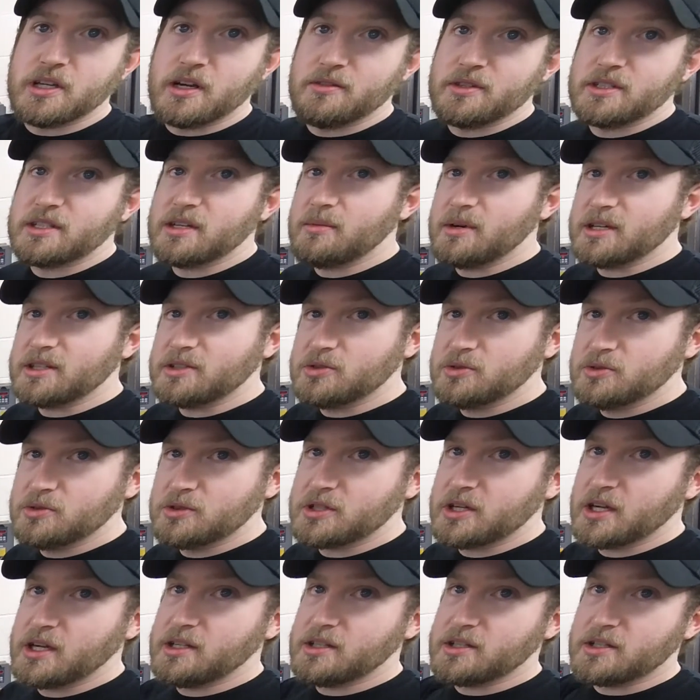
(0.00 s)
Every time my tool
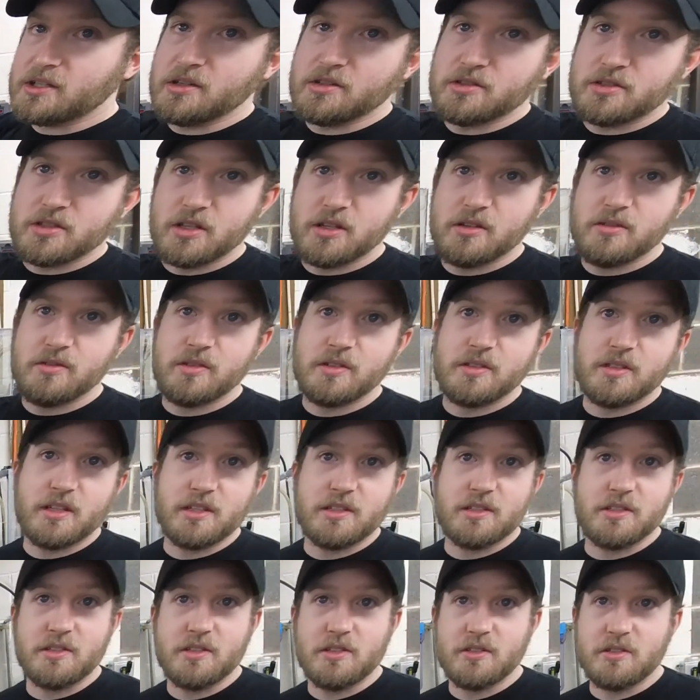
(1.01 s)
change goes over,
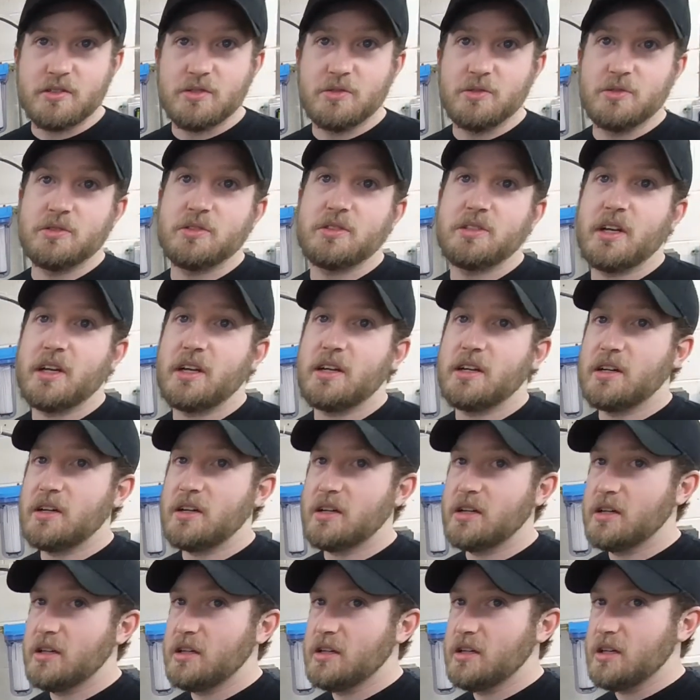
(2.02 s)
touch the tool
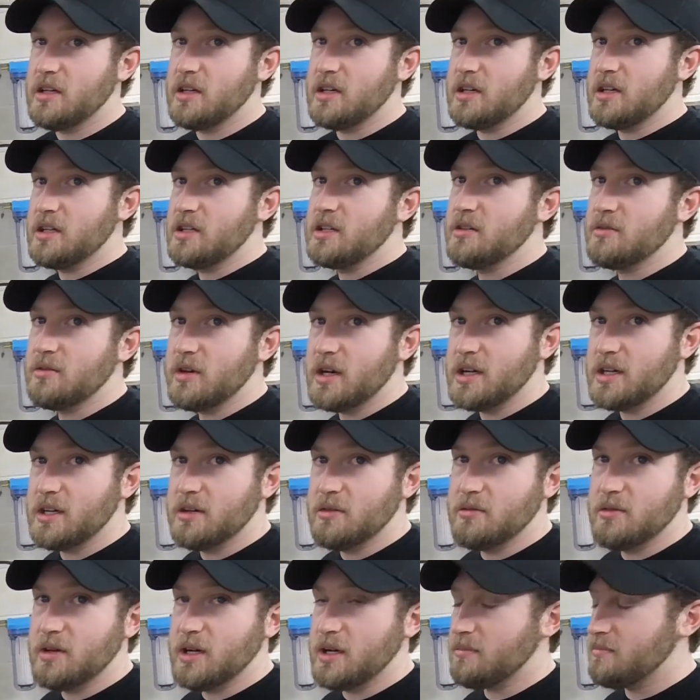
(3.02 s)
setter, and you're ready to
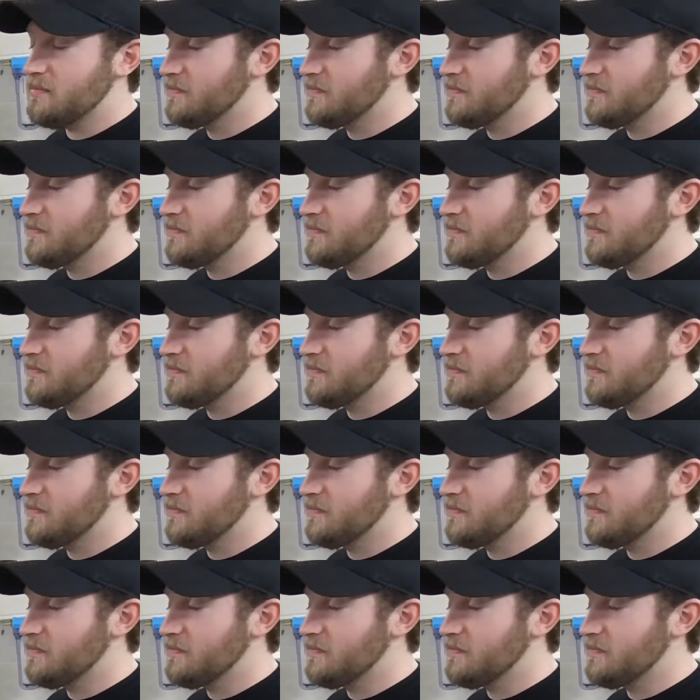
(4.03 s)
rip.